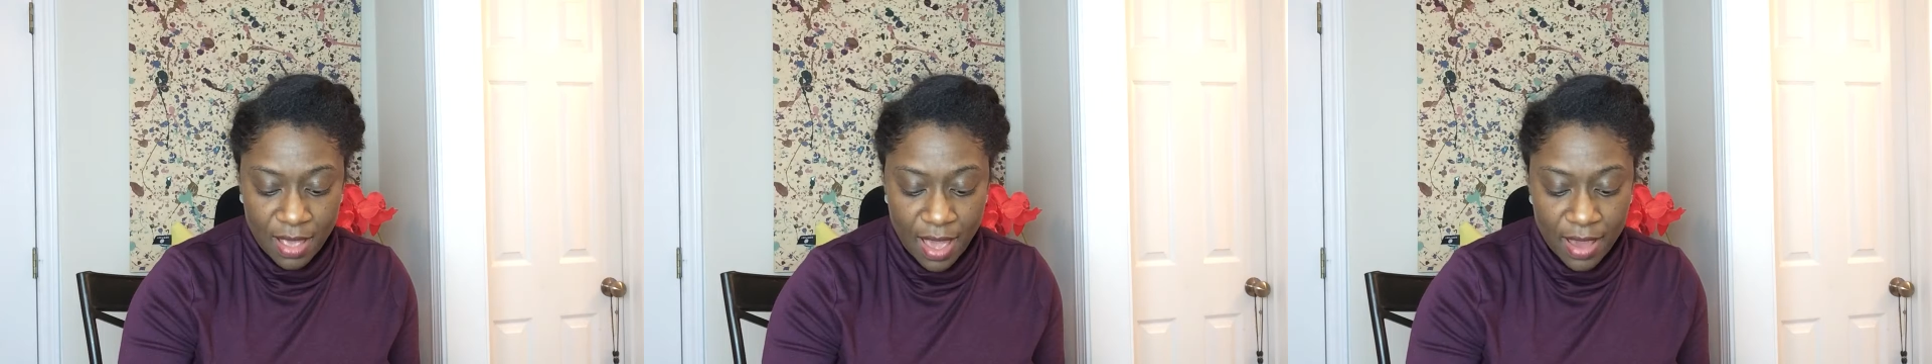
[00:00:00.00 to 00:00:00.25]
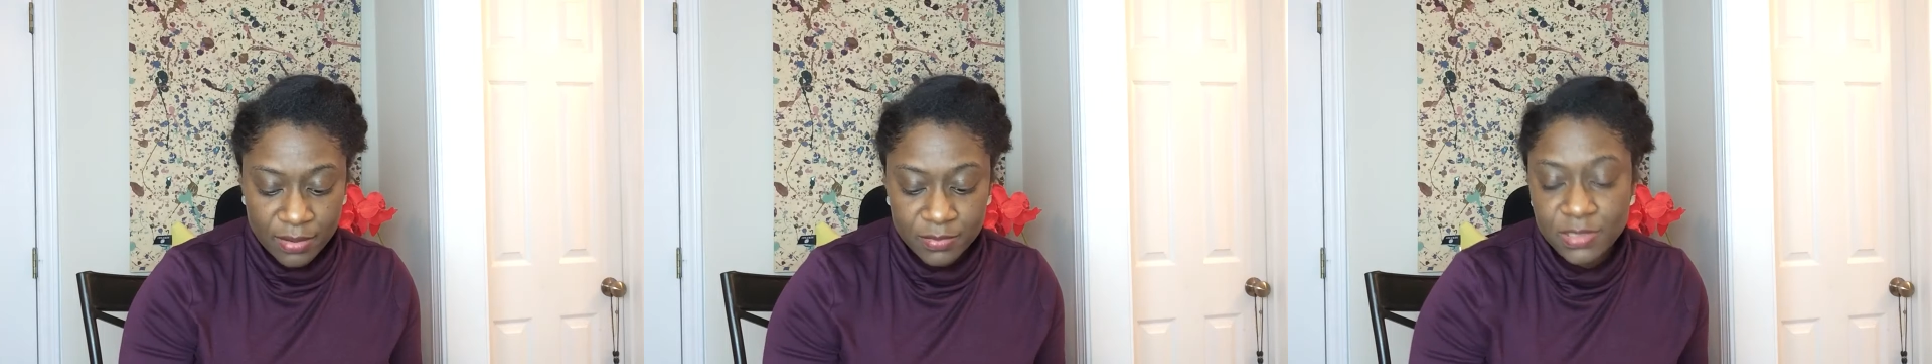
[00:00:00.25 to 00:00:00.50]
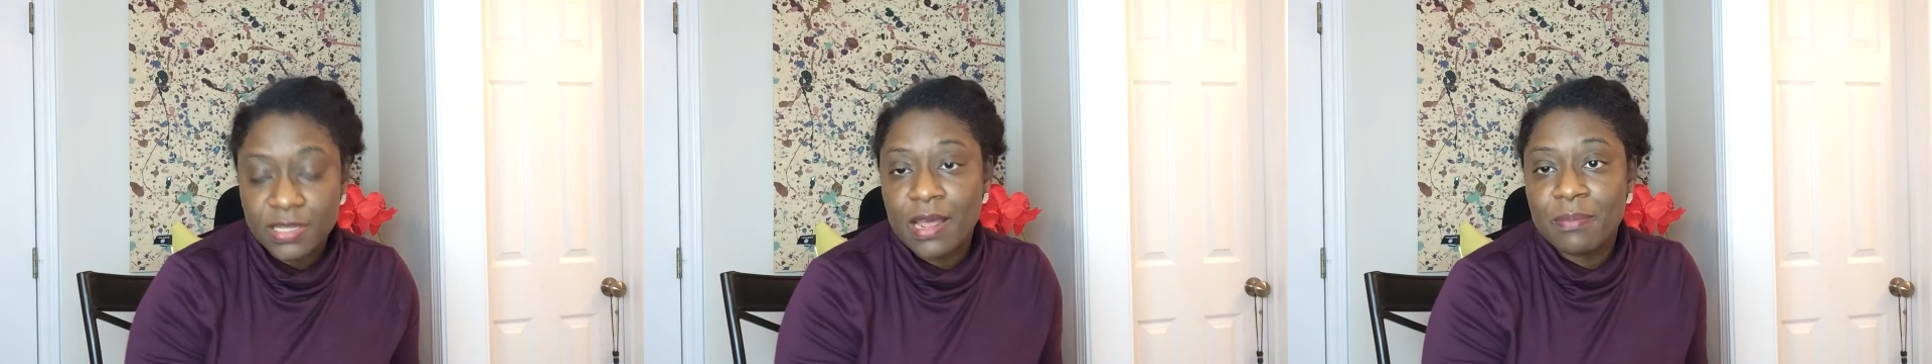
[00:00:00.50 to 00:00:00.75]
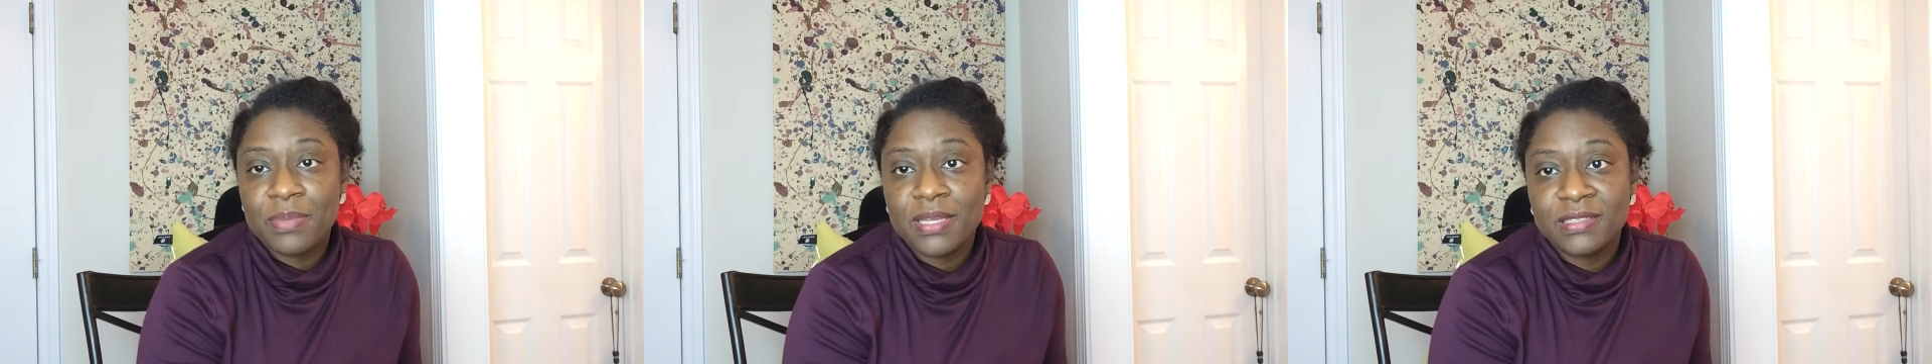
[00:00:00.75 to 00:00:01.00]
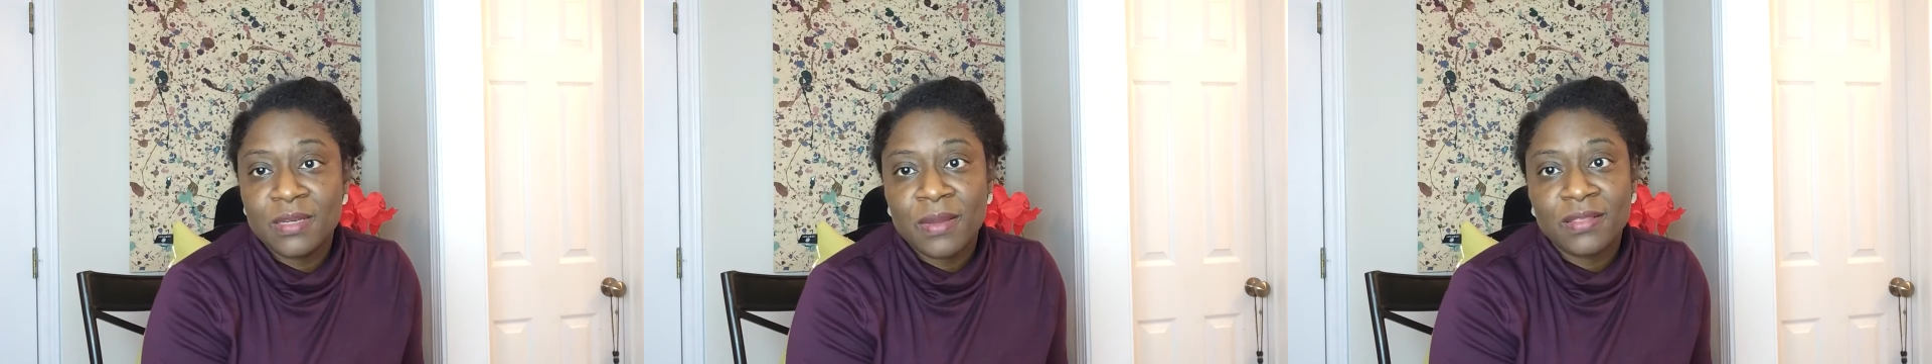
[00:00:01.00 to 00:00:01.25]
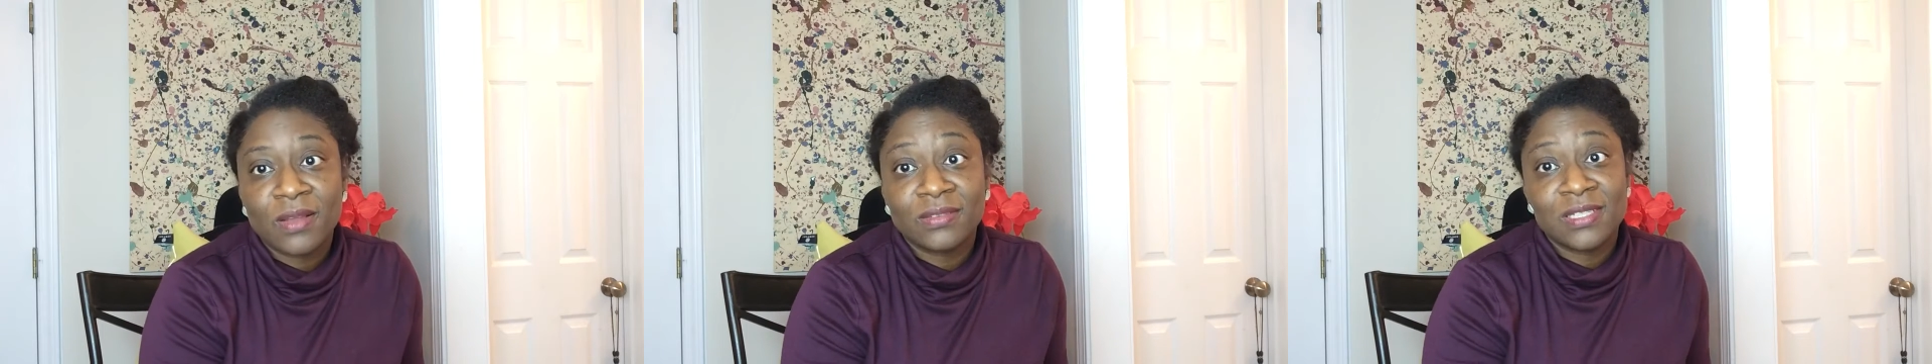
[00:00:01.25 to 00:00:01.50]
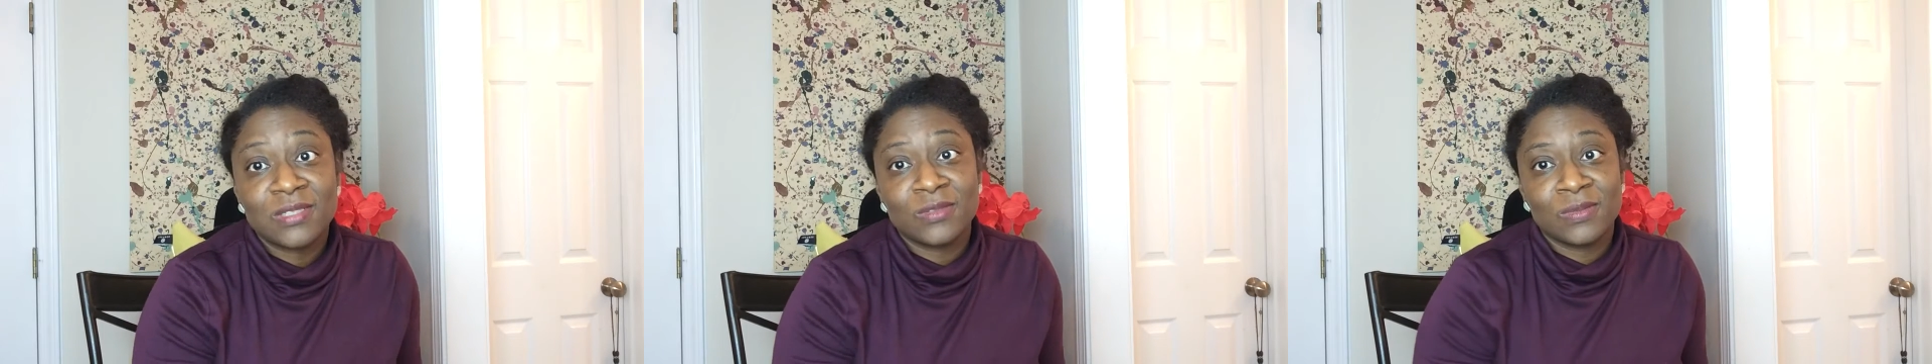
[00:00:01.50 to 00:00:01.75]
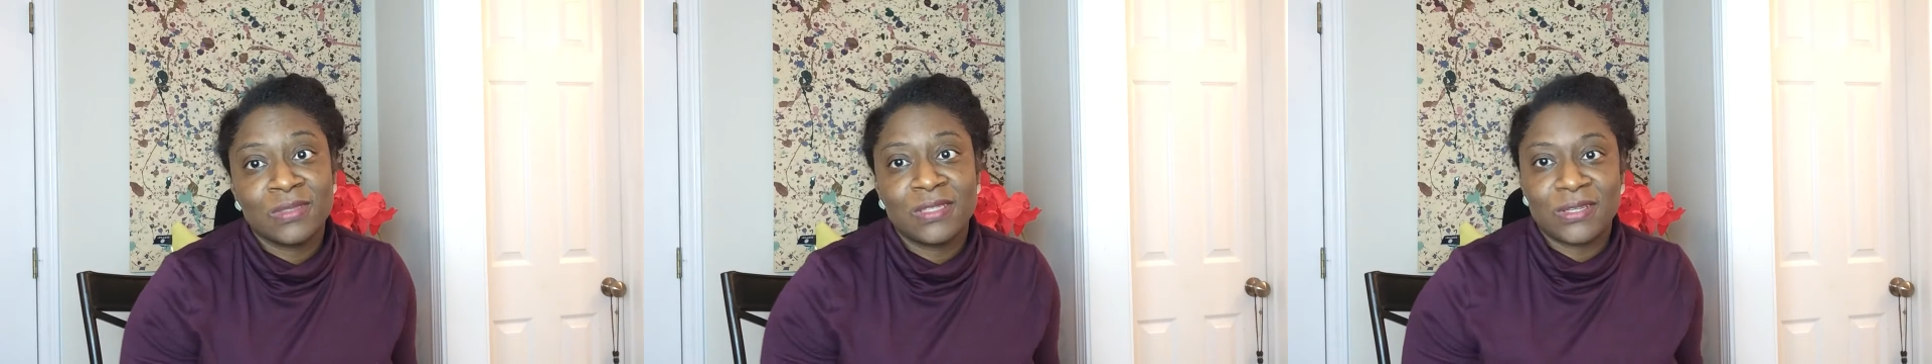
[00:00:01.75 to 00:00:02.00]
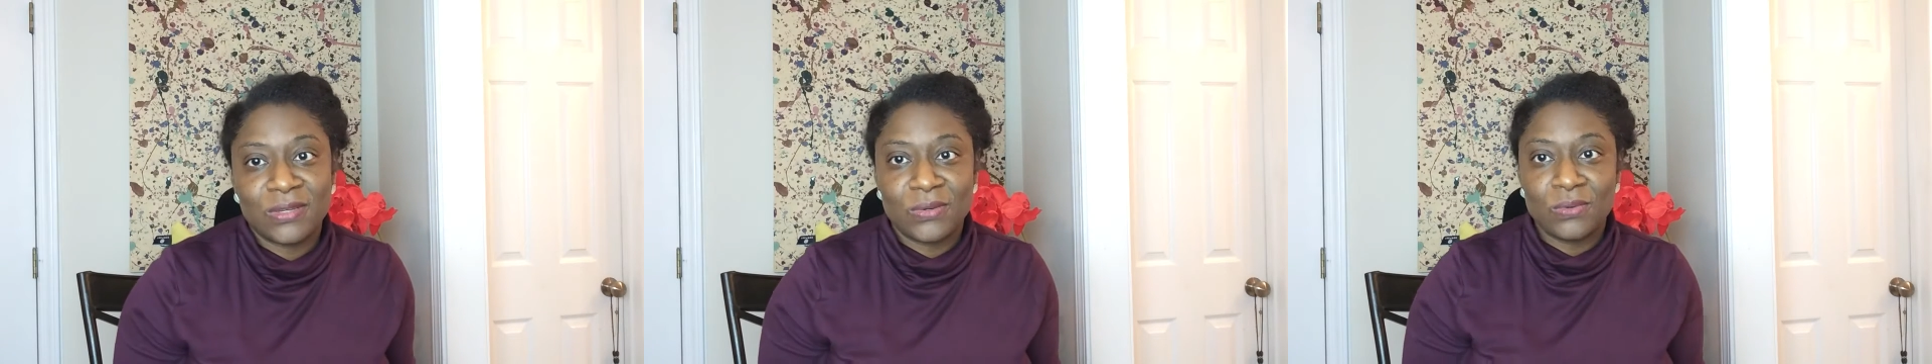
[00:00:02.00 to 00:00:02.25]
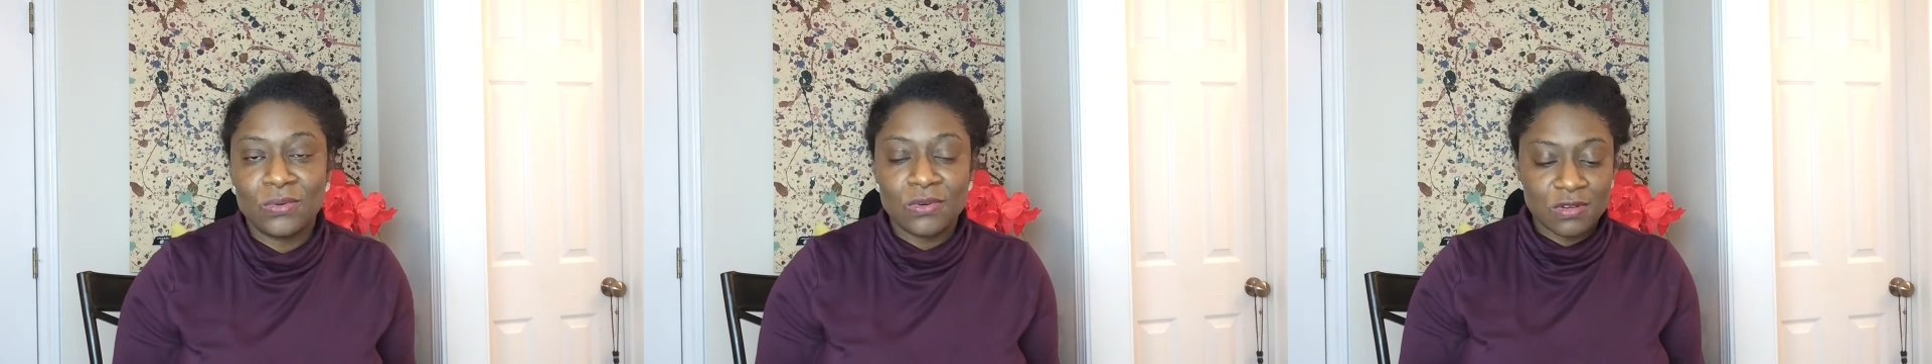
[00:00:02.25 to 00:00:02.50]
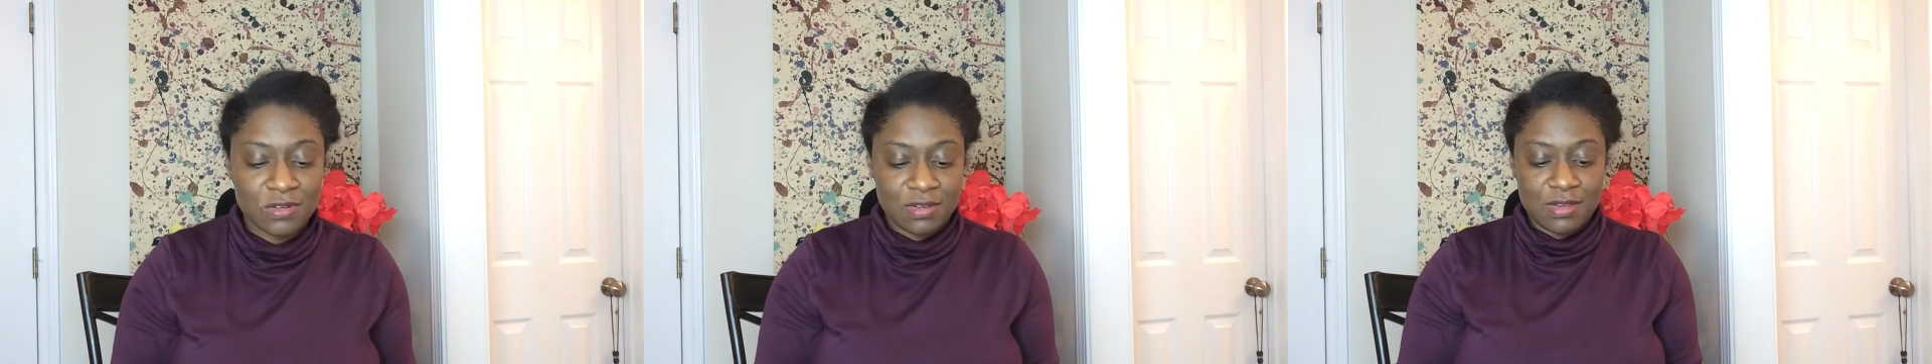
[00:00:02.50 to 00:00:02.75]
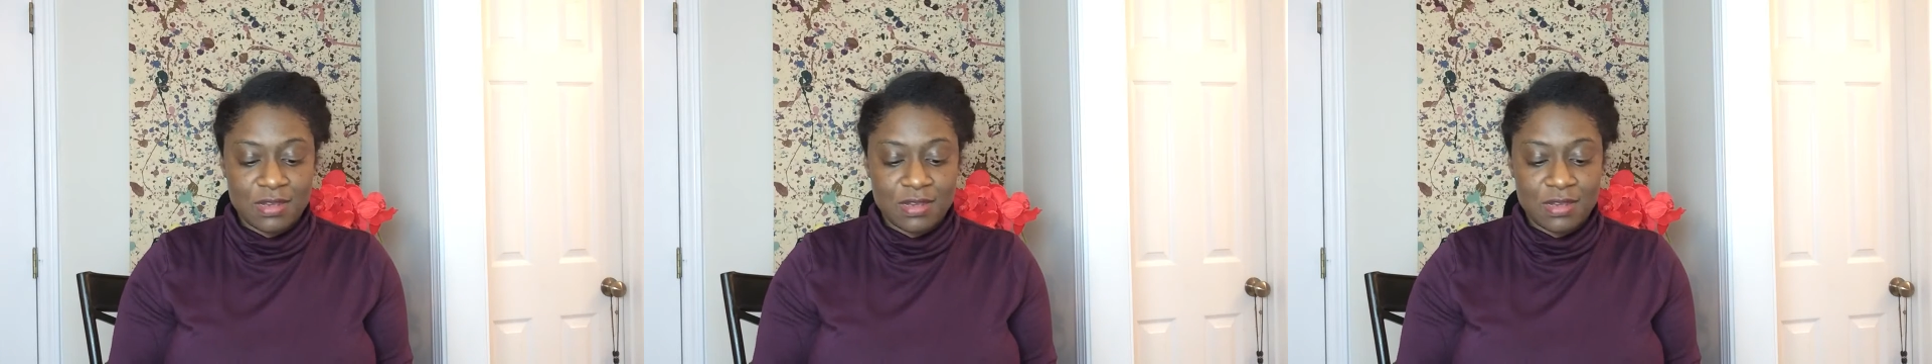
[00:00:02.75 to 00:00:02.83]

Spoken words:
items that I picked up, I thought these were really cool.